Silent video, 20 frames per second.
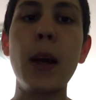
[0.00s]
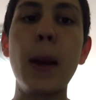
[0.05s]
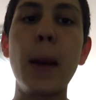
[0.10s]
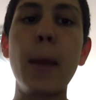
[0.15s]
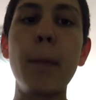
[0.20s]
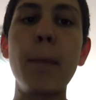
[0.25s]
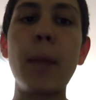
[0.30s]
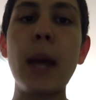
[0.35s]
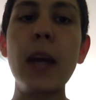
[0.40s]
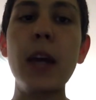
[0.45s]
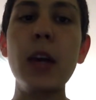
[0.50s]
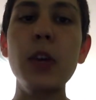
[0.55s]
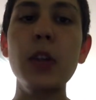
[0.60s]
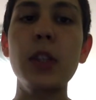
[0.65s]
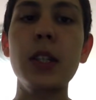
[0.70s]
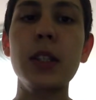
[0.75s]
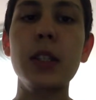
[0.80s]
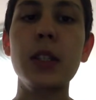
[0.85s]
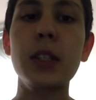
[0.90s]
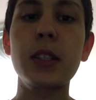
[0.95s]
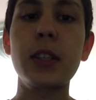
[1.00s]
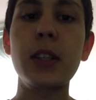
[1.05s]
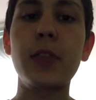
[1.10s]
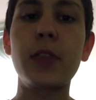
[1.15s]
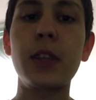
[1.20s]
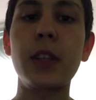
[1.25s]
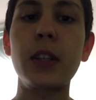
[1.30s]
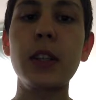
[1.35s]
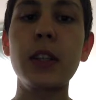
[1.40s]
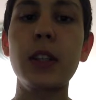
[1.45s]
Meiosis is
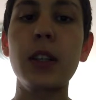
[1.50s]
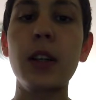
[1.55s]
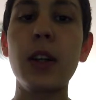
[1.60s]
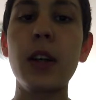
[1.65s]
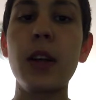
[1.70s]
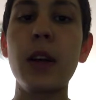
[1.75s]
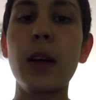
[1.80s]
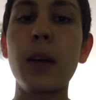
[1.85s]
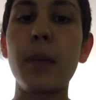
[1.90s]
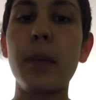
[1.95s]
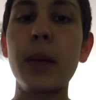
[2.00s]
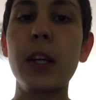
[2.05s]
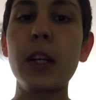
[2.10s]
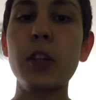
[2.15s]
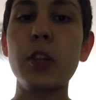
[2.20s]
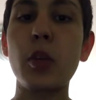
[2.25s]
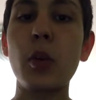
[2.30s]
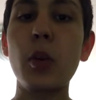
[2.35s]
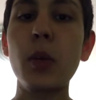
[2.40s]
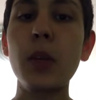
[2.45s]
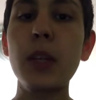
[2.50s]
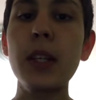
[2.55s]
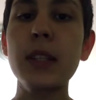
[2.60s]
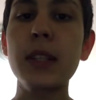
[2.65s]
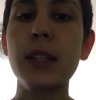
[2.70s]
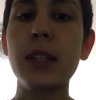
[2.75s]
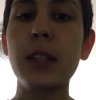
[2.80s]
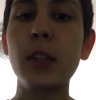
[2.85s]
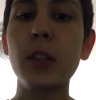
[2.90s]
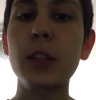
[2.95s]
different because only a
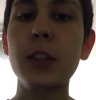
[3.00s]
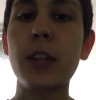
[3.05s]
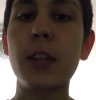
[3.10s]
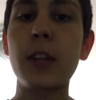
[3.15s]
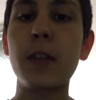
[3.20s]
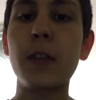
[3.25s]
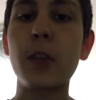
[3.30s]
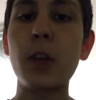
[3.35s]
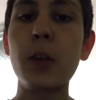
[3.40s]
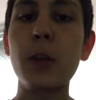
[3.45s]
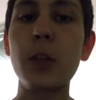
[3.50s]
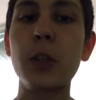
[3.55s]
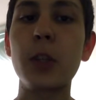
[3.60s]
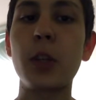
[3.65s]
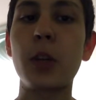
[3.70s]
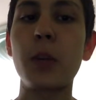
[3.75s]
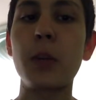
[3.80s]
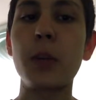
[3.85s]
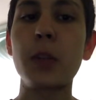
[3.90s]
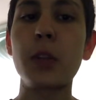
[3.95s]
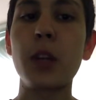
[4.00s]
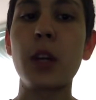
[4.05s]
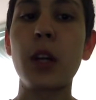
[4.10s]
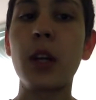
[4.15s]
single set of chromosomes,